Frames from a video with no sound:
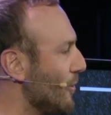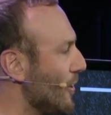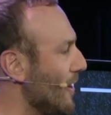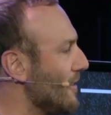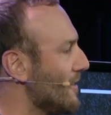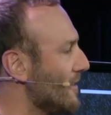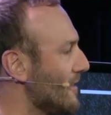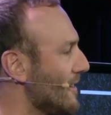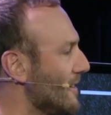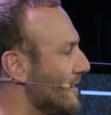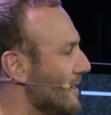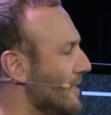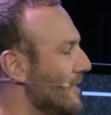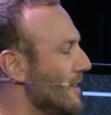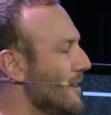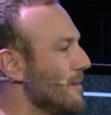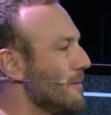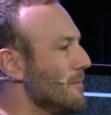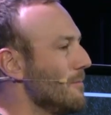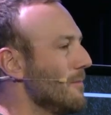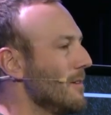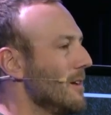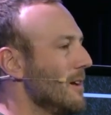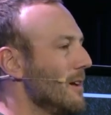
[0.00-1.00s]
entrusted to
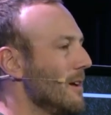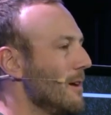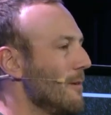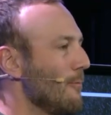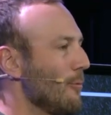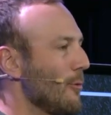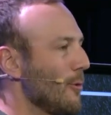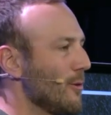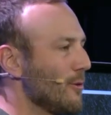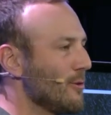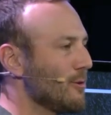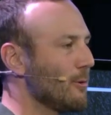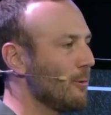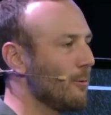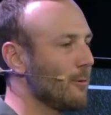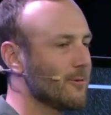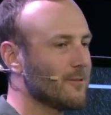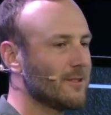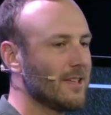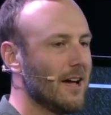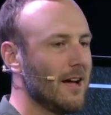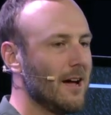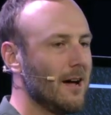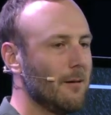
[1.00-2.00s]
them for a
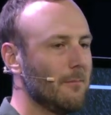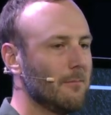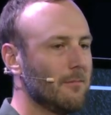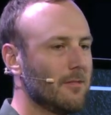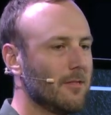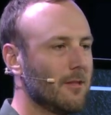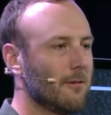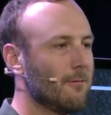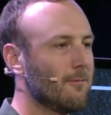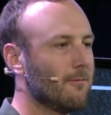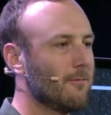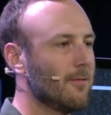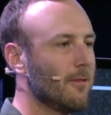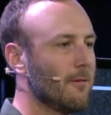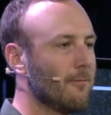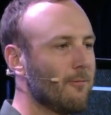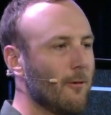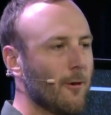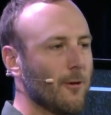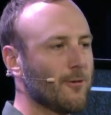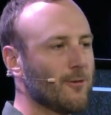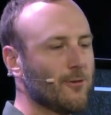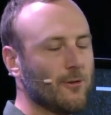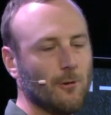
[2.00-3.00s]
short time. The, the
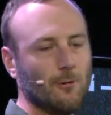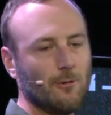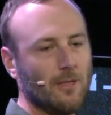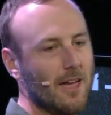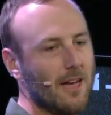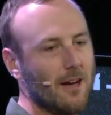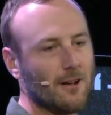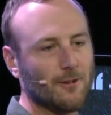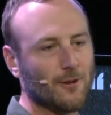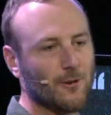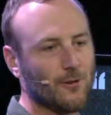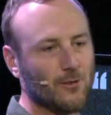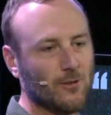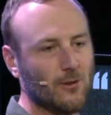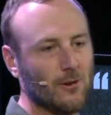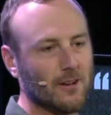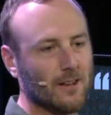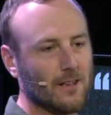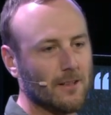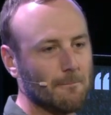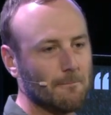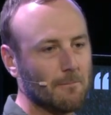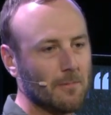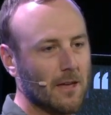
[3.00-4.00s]
first two, they
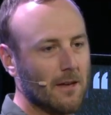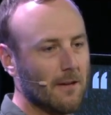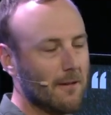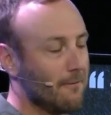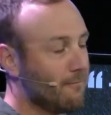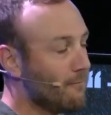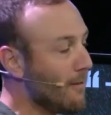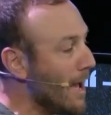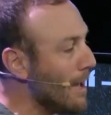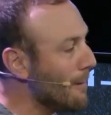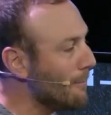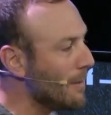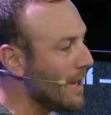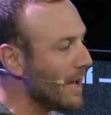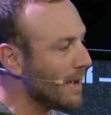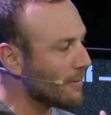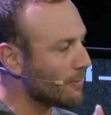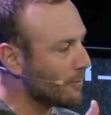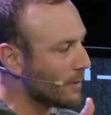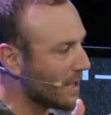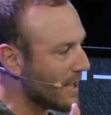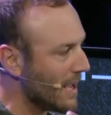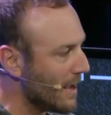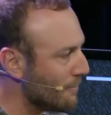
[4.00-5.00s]
understood it. The five
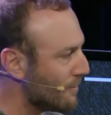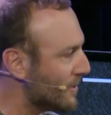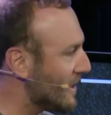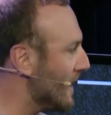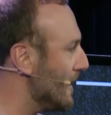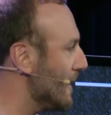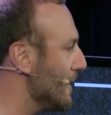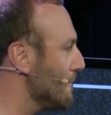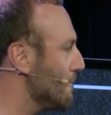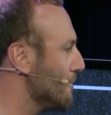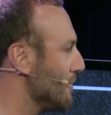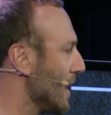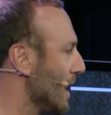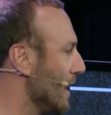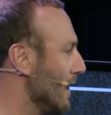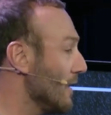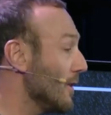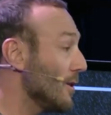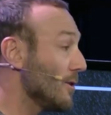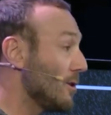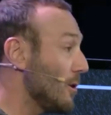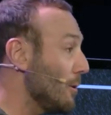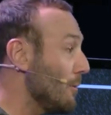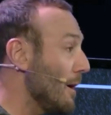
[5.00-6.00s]
bags became 10,
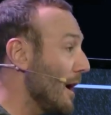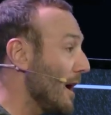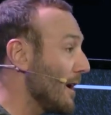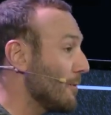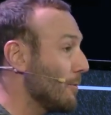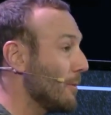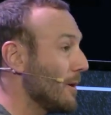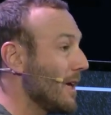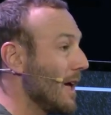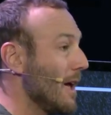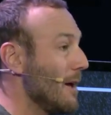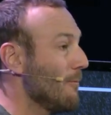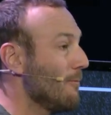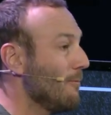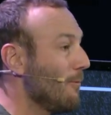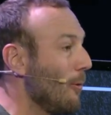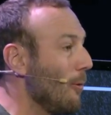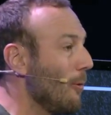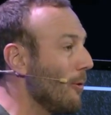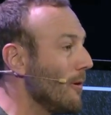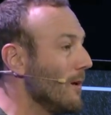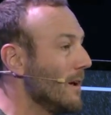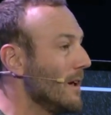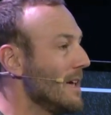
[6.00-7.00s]
the two bags became
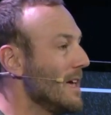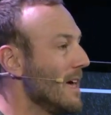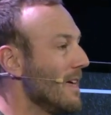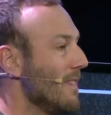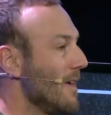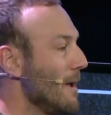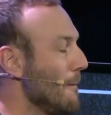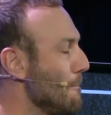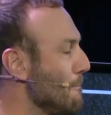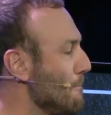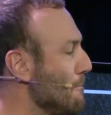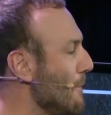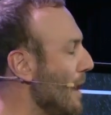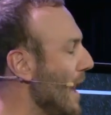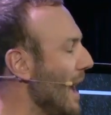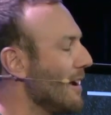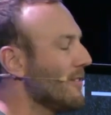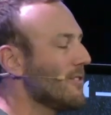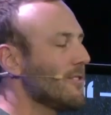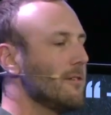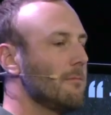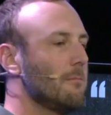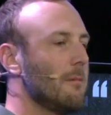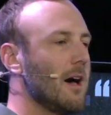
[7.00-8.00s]
four. They
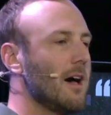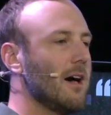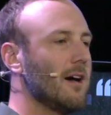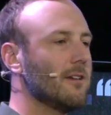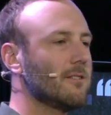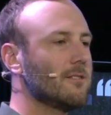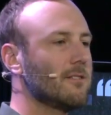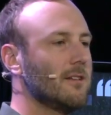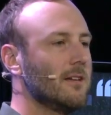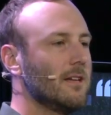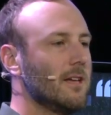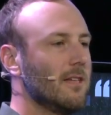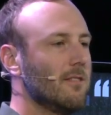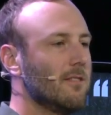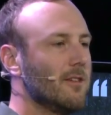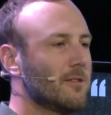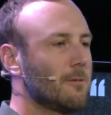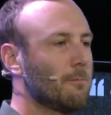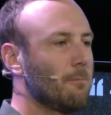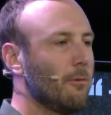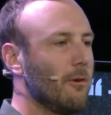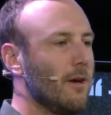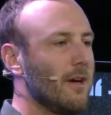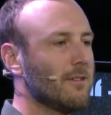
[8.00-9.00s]
maximized
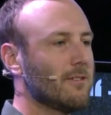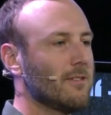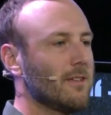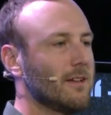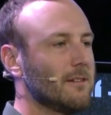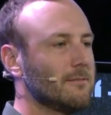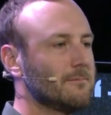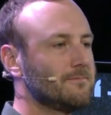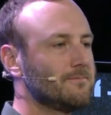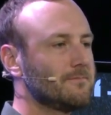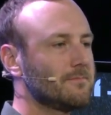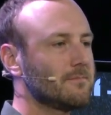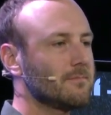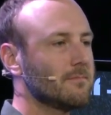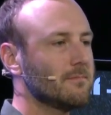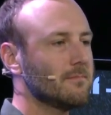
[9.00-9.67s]
this blessing